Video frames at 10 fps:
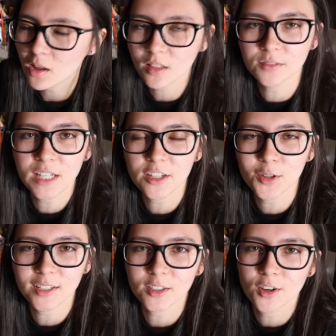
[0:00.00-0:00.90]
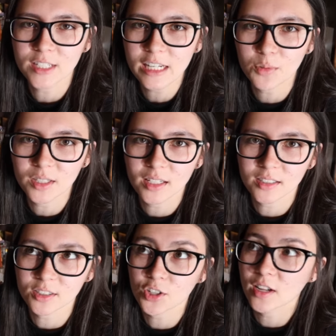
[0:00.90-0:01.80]
Love taking you guys along to eat with
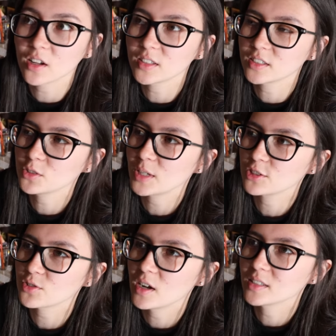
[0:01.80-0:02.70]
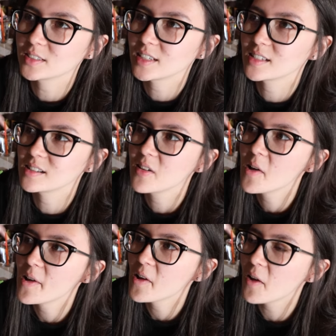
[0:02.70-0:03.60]
us, trying all these new restaurants, and
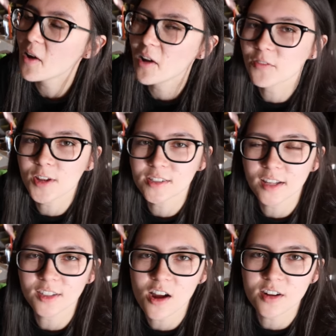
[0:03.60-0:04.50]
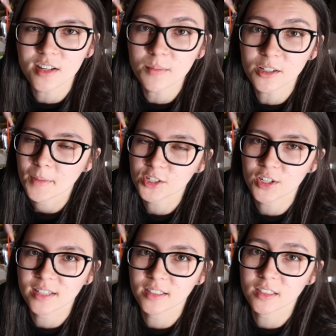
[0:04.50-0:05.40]
uh, if you guys like the content, make sure
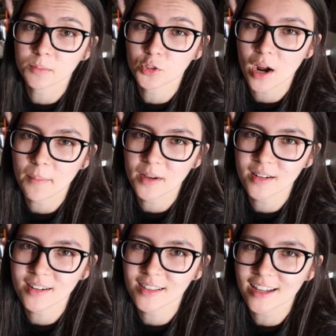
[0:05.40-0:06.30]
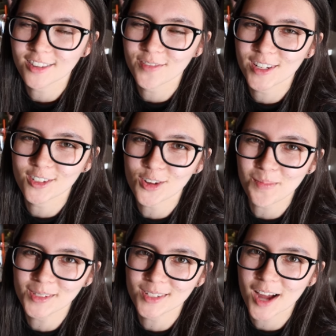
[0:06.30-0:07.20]
to hit the subscribe button, like the video, drop
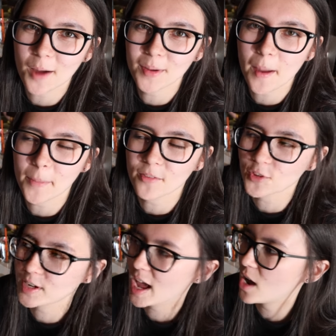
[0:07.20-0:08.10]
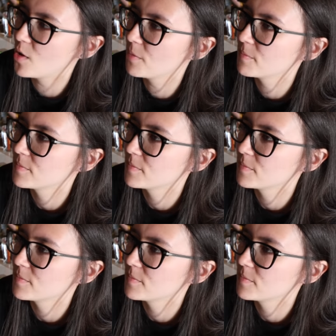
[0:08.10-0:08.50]
us a comment, but for now,